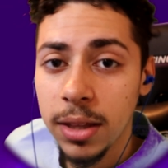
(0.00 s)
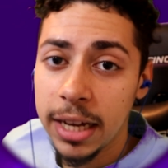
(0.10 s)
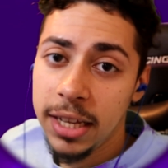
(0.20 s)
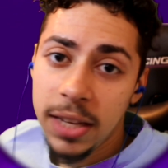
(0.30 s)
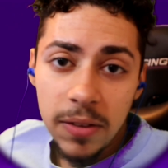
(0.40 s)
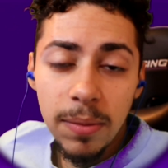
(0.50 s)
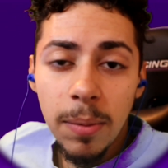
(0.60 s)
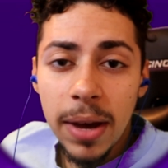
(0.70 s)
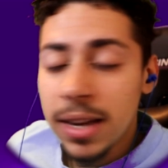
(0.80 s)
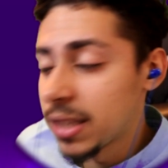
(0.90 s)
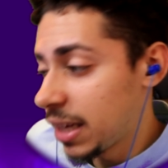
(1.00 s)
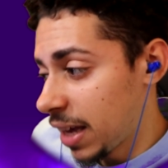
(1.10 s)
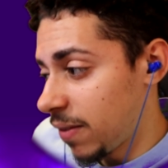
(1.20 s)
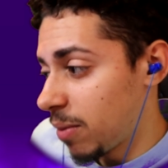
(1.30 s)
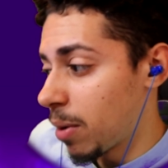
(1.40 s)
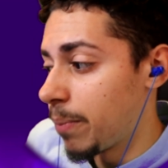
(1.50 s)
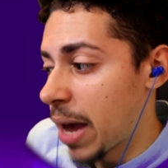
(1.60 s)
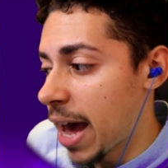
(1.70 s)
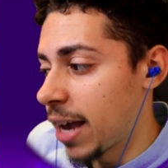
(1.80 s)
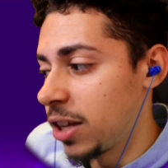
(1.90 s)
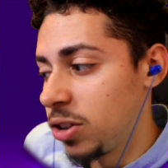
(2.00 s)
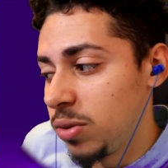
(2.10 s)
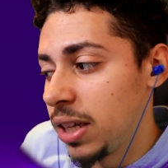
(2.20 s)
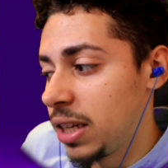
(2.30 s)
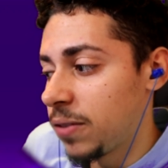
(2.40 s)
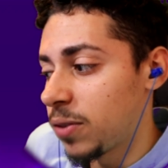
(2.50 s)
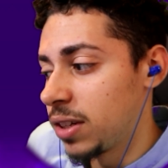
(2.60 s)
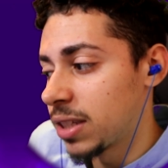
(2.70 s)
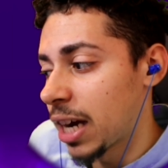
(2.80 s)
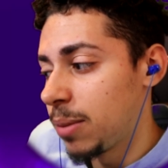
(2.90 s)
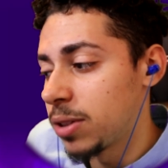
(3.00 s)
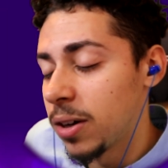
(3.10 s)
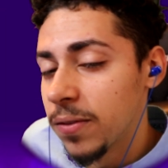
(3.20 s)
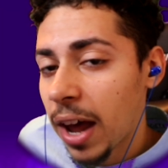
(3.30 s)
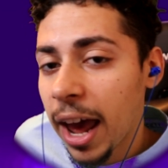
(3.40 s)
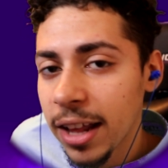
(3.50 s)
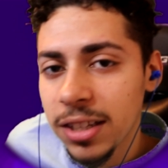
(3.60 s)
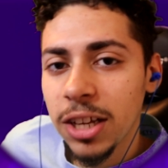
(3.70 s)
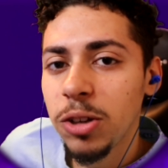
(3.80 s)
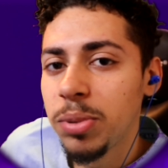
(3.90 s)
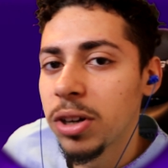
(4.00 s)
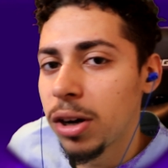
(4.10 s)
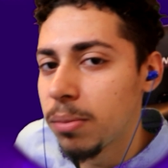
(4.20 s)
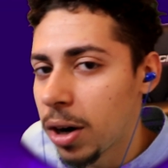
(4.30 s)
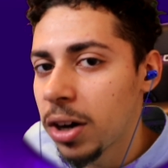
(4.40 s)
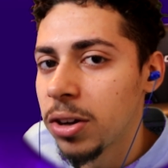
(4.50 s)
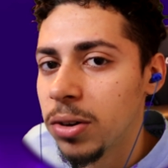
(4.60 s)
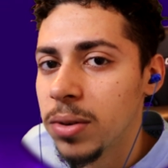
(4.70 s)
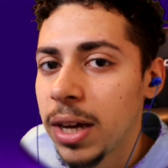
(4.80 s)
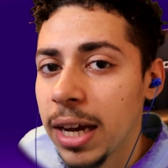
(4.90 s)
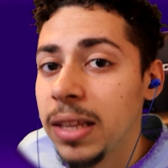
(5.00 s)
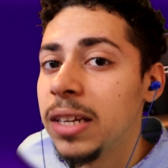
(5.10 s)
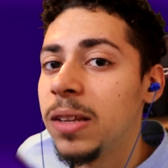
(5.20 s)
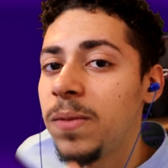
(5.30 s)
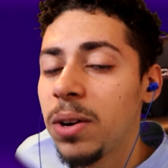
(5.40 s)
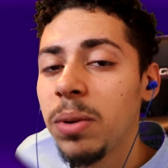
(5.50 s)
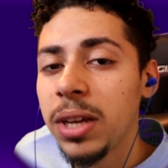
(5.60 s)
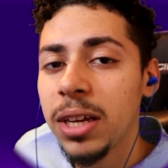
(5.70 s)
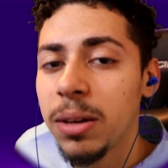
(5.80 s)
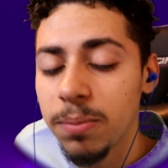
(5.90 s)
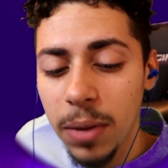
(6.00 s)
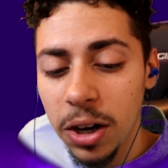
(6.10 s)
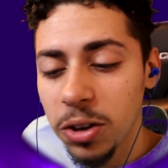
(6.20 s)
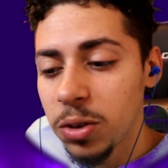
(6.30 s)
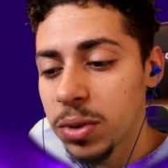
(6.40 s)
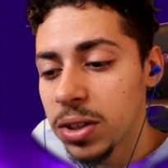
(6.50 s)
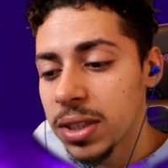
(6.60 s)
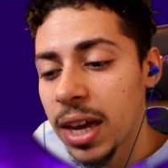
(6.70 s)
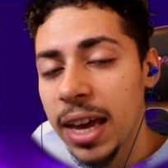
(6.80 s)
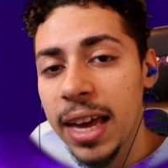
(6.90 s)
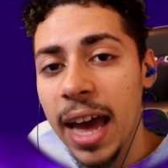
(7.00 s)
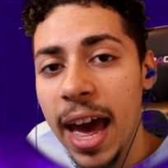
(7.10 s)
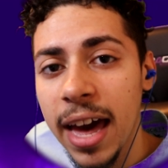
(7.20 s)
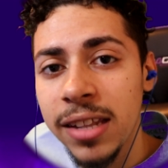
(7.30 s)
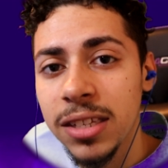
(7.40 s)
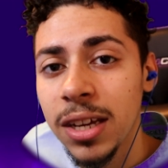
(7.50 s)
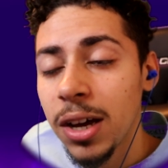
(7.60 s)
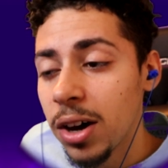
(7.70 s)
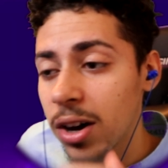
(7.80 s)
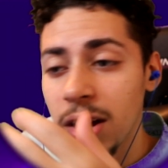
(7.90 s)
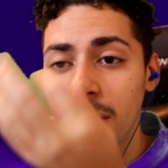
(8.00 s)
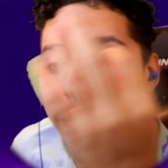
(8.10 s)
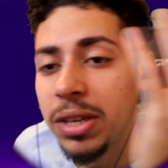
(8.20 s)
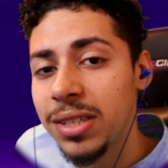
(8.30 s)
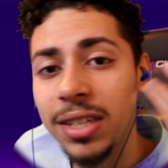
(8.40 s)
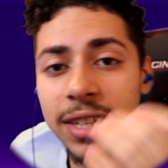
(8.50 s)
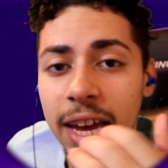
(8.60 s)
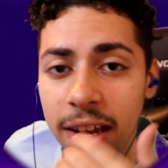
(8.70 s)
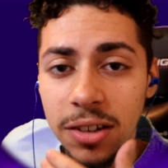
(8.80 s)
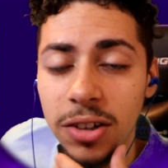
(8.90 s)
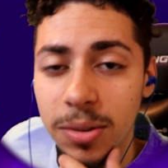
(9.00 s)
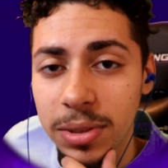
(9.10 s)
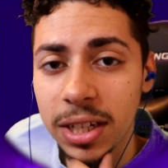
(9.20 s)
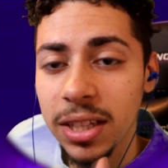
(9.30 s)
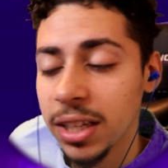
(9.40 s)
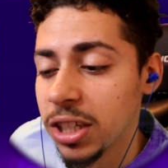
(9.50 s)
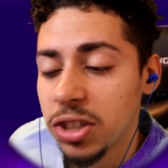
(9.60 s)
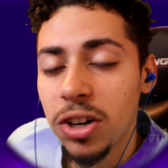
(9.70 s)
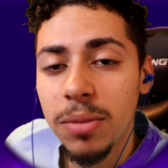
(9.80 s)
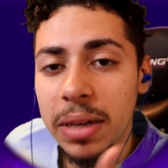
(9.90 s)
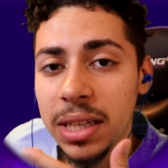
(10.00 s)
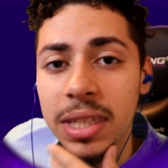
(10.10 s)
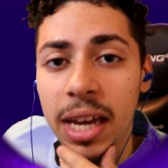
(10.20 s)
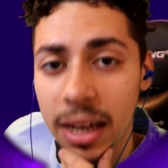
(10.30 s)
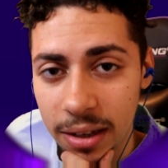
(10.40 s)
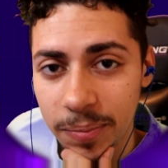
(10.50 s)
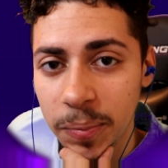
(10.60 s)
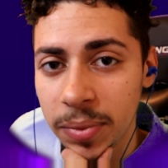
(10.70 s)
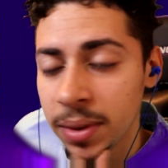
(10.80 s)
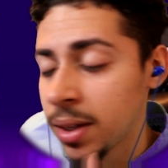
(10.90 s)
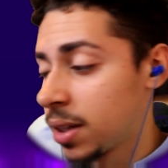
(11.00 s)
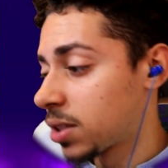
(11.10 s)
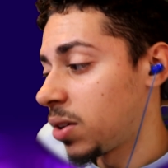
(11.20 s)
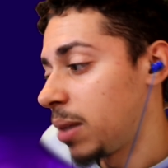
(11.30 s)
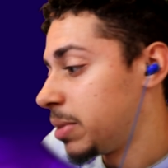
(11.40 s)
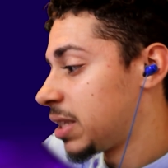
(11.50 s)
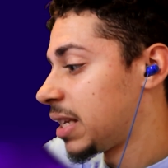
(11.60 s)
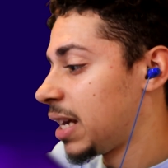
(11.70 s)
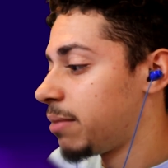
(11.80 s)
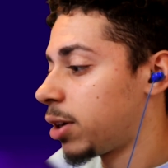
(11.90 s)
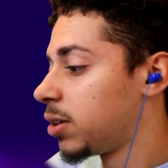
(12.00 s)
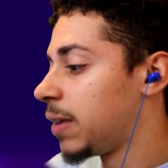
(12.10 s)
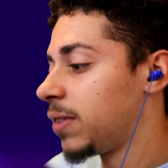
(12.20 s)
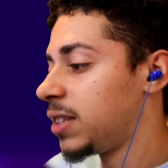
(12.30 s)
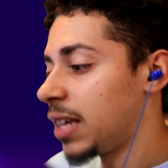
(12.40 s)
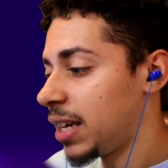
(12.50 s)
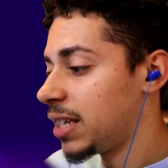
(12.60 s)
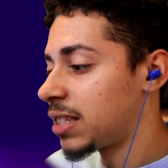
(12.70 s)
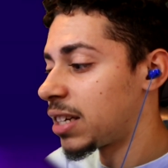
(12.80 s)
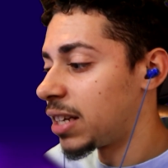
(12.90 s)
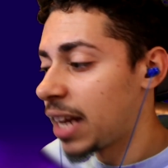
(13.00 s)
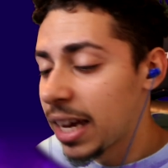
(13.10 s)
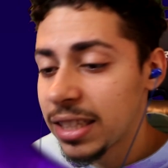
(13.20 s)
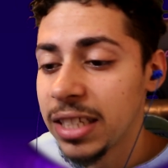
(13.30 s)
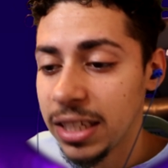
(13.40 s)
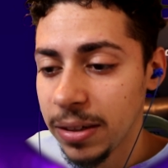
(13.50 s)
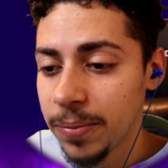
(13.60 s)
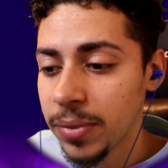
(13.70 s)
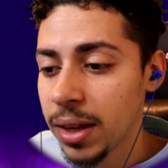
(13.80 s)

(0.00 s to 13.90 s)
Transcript: They didn't give him a mask, they gave him a bag, and you get different types of hats that you put on Mono. And then in the very end, Mono wears a hat, a business hat, you know what I'm saying? Like the tall man's hat. So I'm just saying, bro, everything is connecting.